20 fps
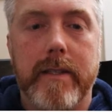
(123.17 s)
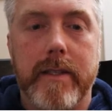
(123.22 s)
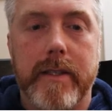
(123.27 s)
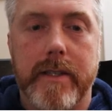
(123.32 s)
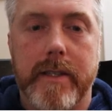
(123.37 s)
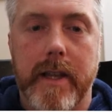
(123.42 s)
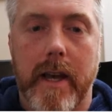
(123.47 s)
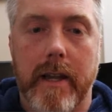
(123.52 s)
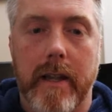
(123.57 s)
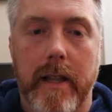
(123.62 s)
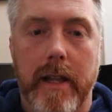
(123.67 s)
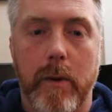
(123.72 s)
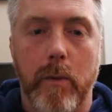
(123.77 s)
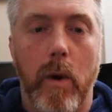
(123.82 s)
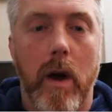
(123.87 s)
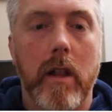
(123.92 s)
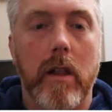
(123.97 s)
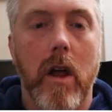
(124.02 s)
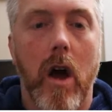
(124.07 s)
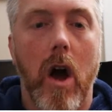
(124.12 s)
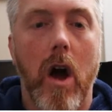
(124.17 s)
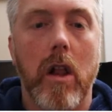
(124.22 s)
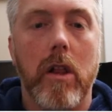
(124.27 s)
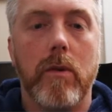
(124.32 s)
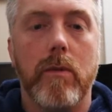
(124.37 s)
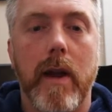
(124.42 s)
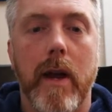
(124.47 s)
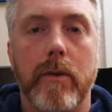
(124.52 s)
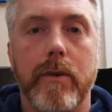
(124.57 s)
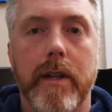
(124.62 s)
and steadily, while
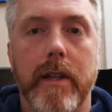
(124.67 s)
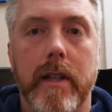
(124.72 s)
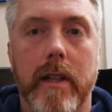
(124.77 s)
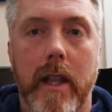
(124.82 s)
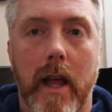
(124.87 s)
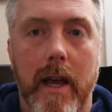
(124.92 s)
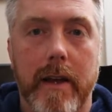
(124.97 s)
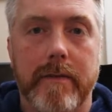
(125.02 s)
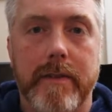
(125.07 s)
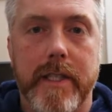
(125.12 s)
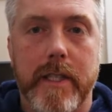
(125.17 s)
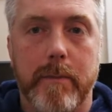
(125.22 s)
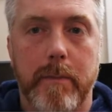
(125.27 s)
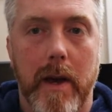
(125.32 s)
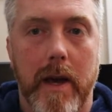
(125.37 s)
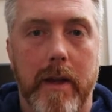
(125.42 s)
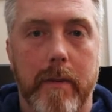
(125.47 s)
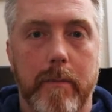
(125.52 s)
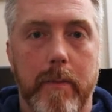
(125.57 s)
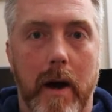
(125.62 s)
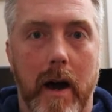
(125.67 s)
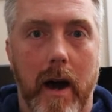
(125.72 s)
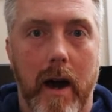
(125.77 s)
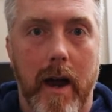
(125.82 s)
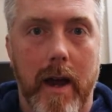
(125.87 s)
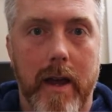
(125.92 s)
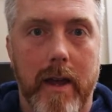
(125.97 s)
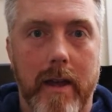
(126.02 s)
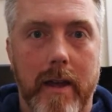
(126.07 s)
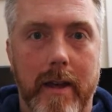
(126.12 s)
all around it life sped
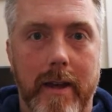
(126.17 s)
by.